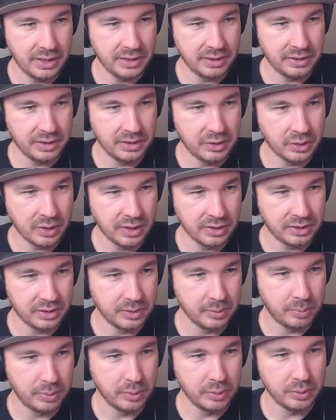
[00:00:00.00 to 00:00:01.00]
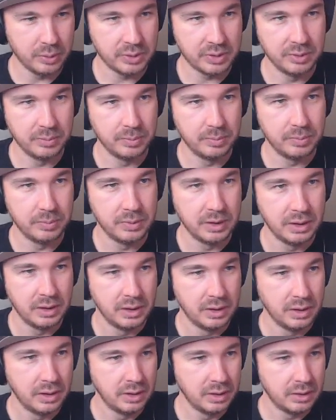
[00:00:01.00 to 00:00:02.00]
he tries to pull some
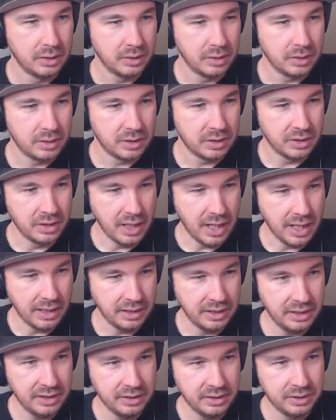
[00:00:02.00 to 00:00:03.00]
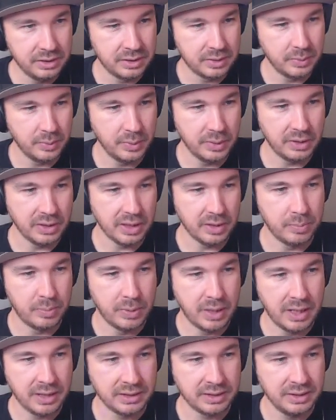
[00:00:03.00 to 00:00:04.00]
shenanigans with like
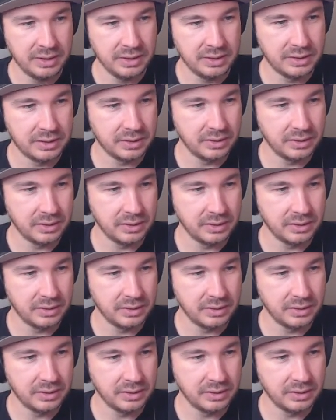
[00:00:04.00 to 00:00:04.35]
bosses.